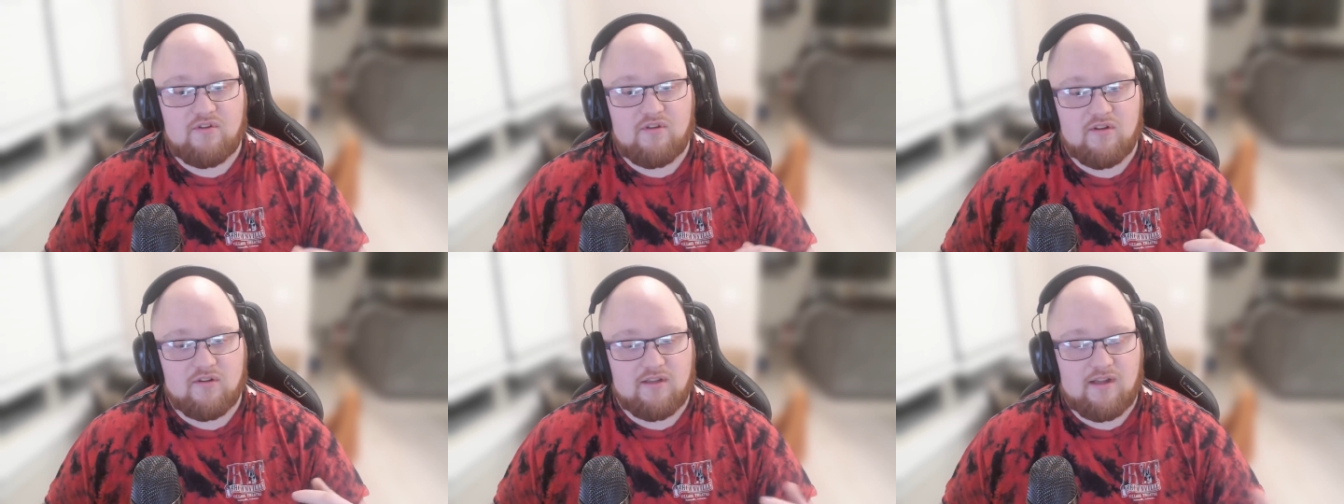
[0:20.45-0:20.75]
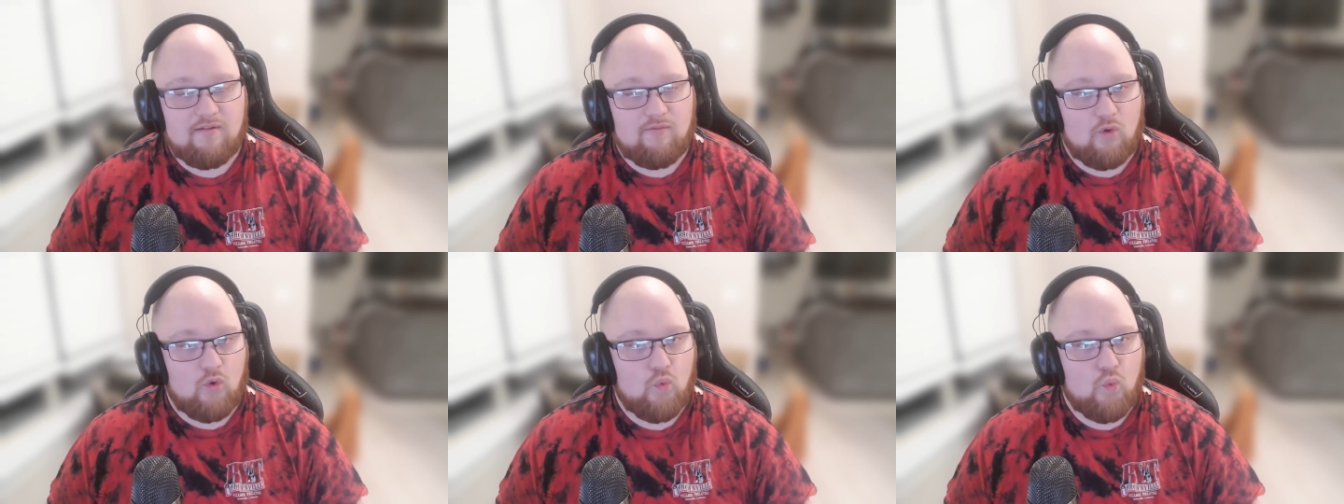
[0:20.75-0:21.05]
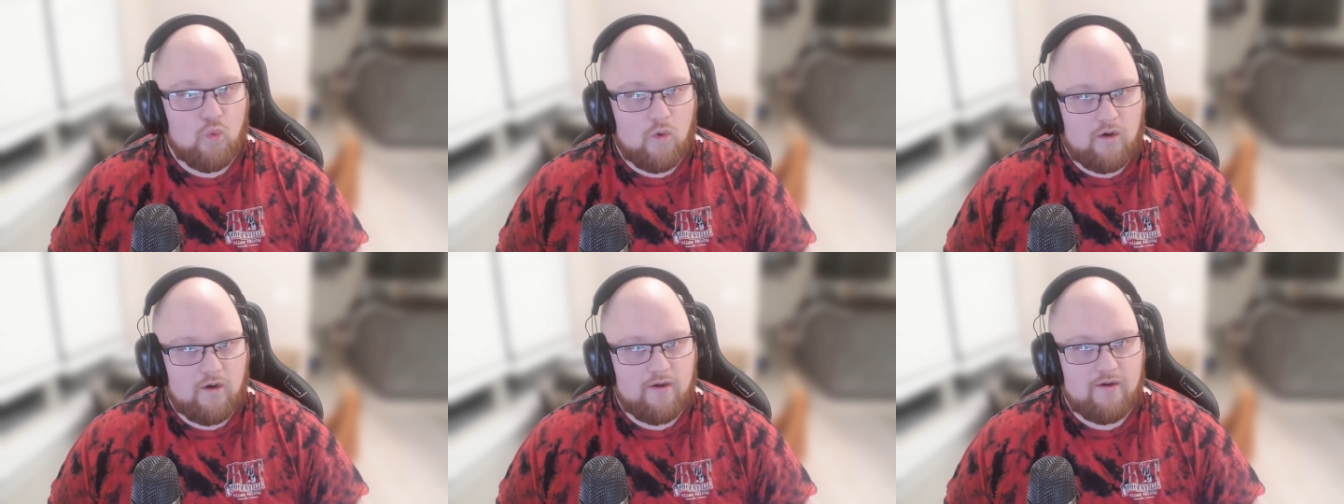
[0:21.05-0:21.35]
level
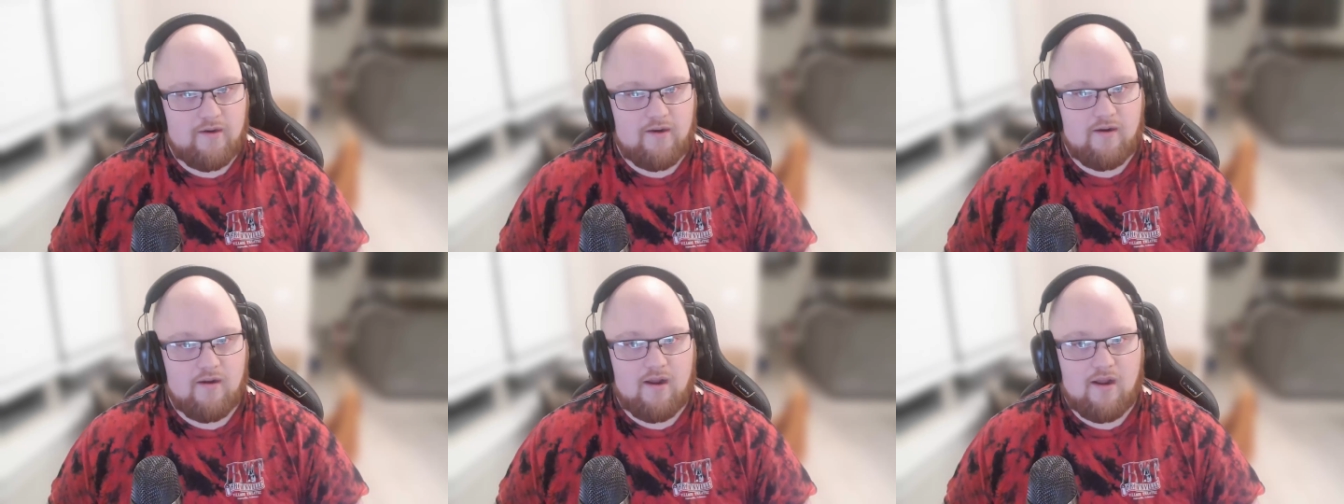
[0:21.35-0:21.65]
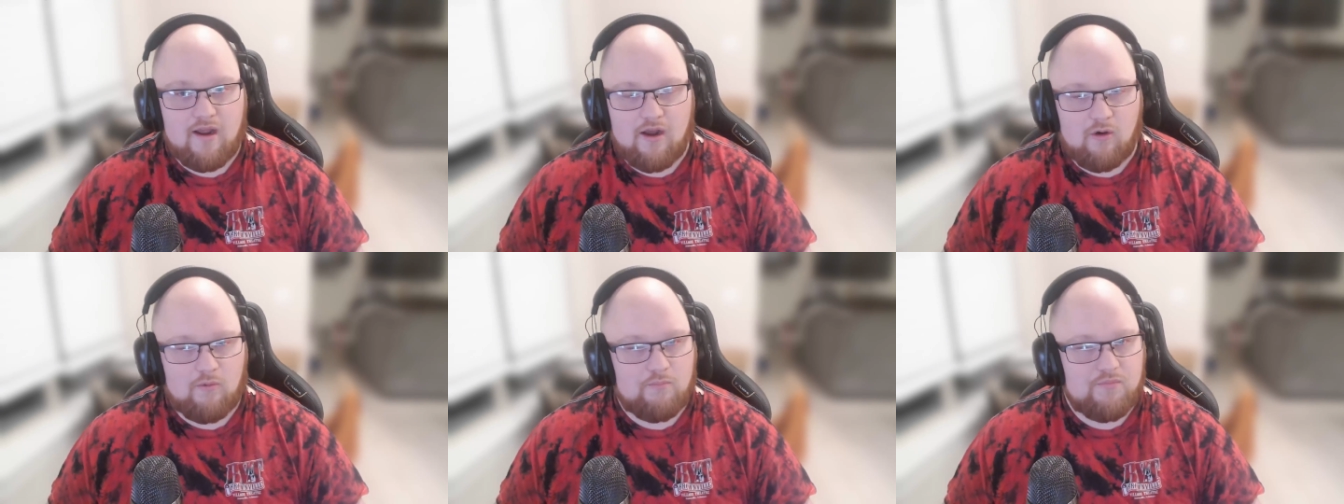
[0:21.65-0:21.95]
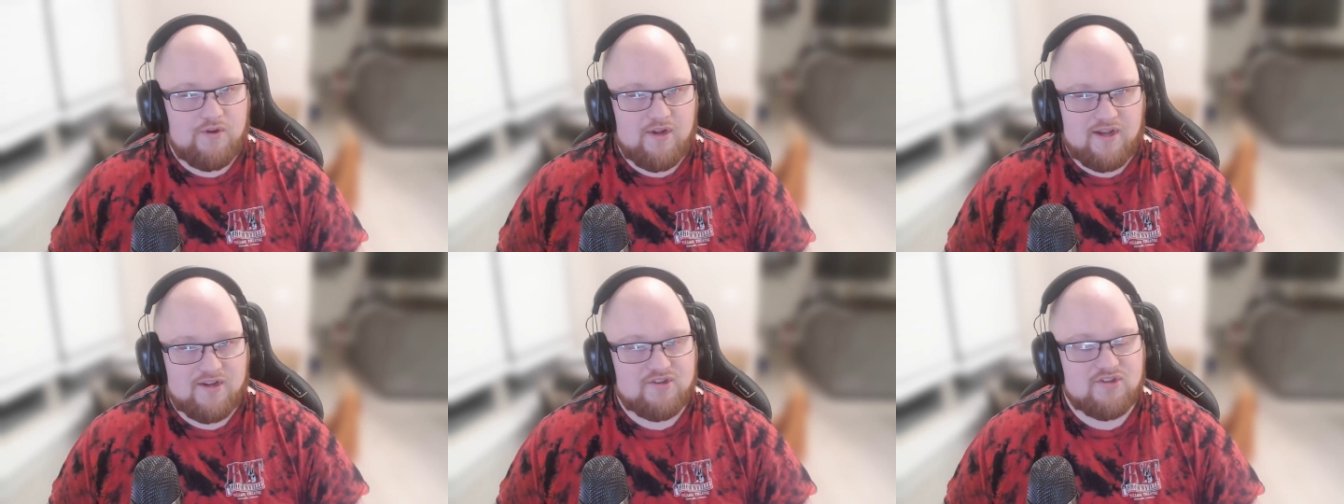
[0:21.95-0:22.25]
1
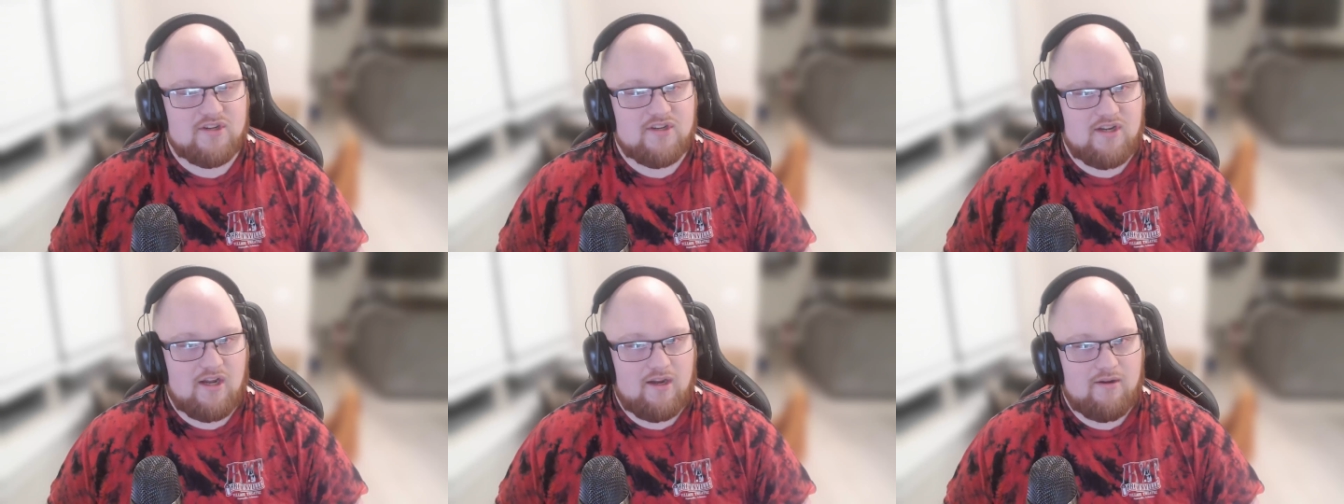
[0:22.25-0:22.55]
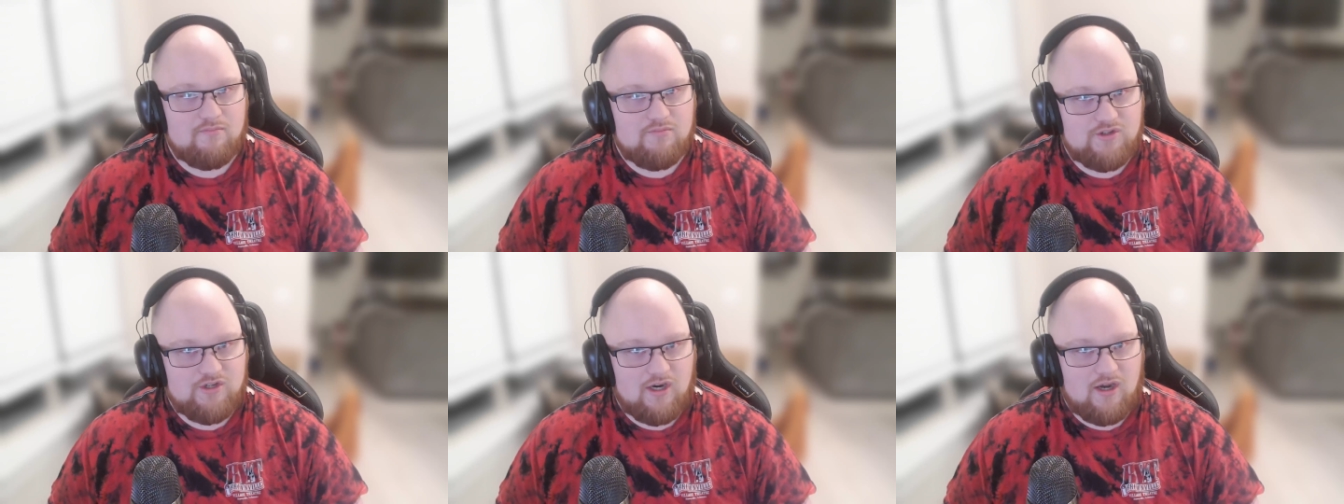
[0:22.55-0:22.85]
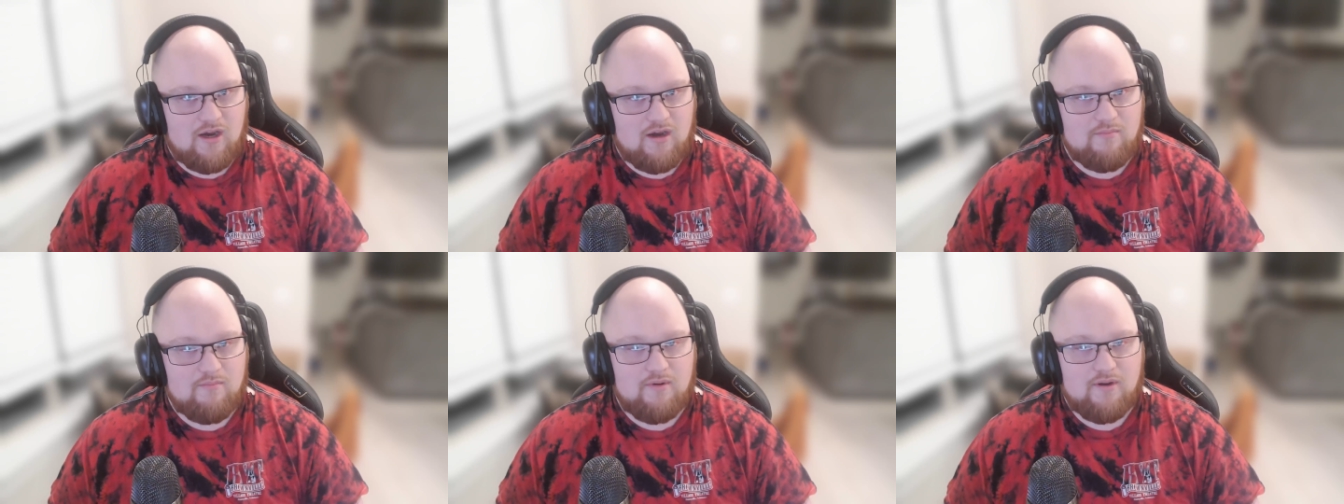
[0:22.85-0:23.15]
help desk type
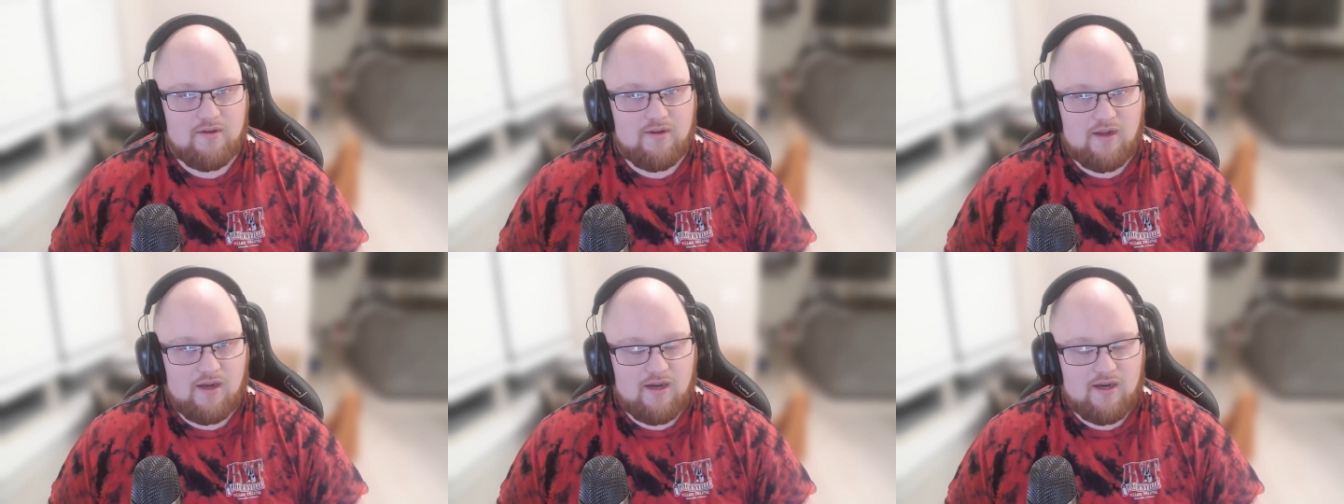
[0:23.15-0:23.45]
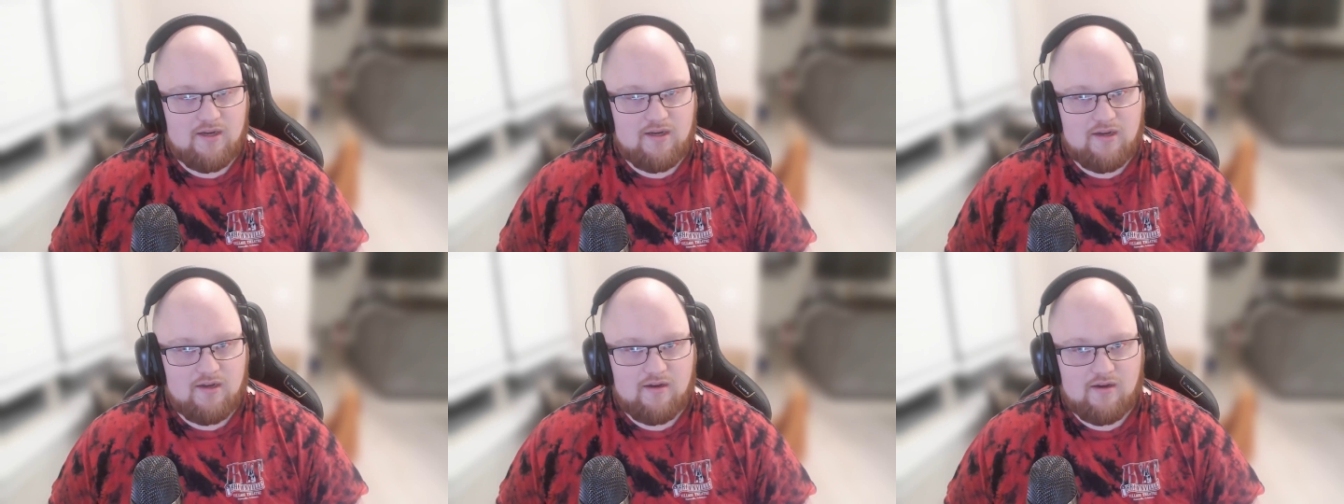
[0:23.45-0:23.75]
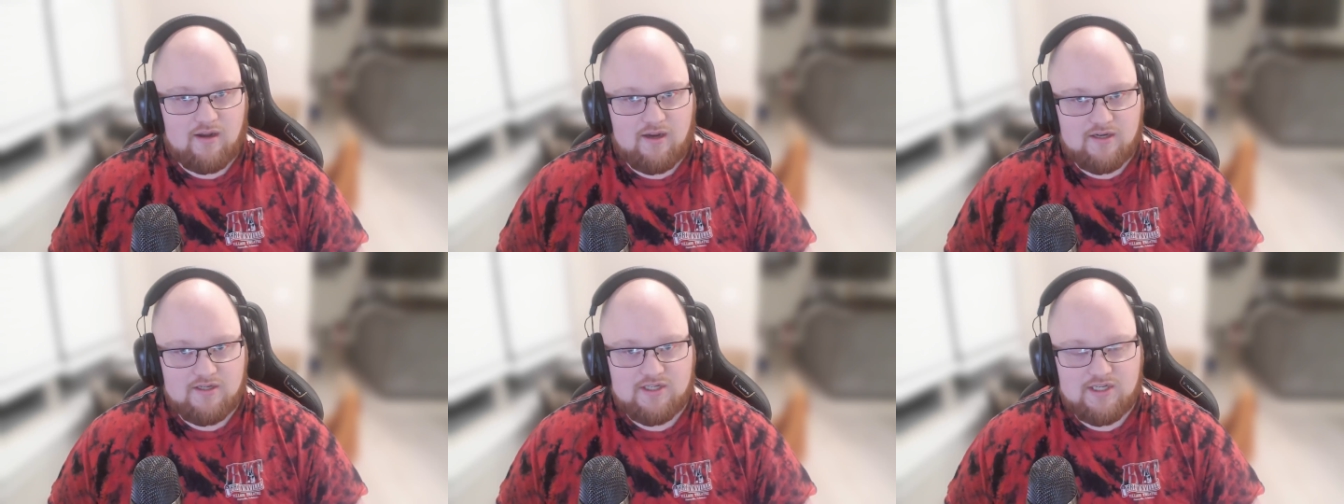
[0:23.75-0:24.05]
job in
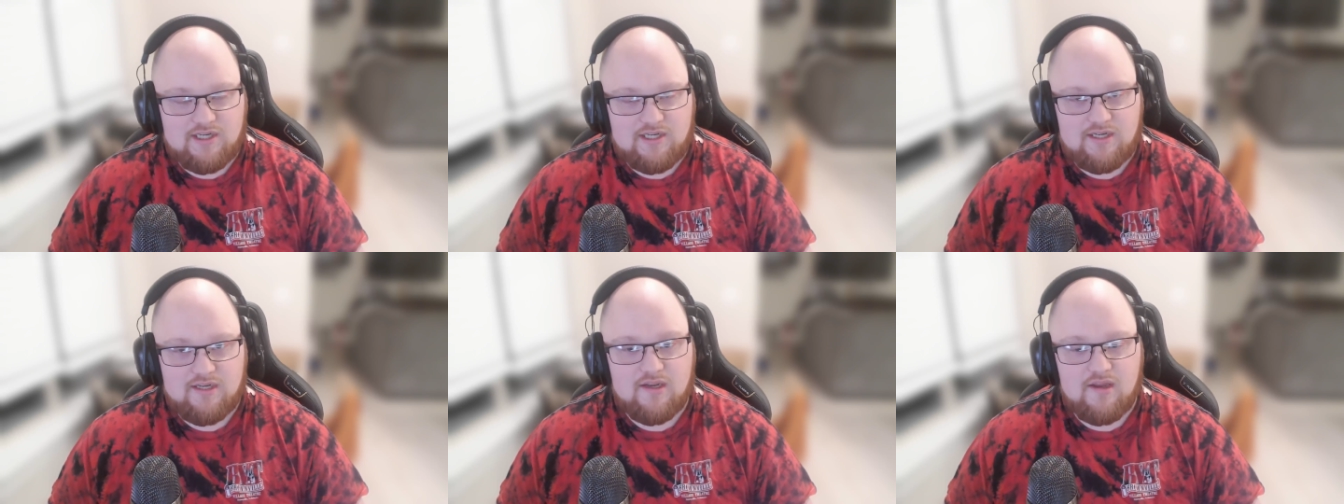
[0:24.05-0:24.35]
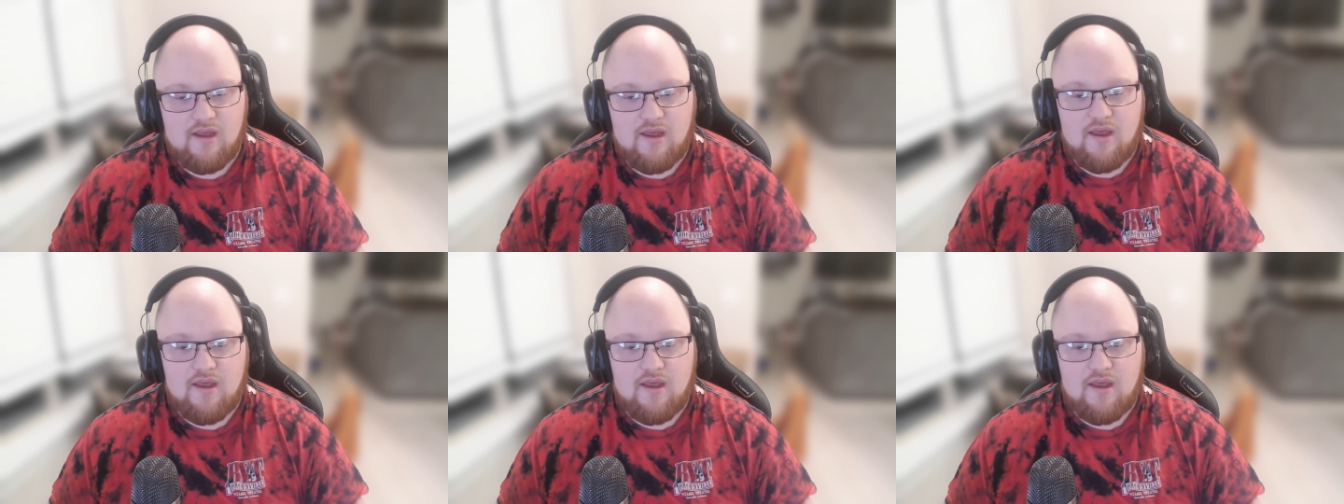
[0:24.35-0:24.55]
IT.